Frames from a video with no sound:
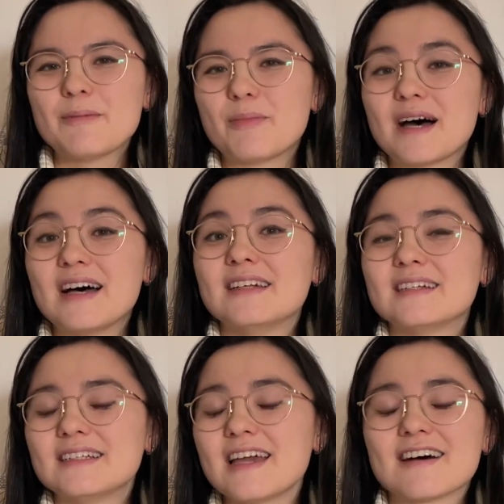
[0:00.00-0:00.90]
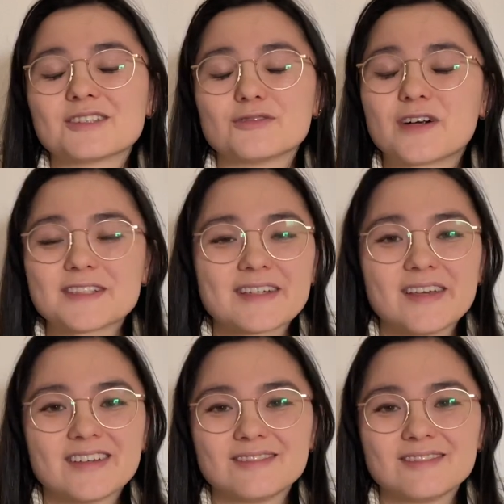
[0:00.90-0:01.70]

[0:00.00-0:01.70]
But yeah, so far so good.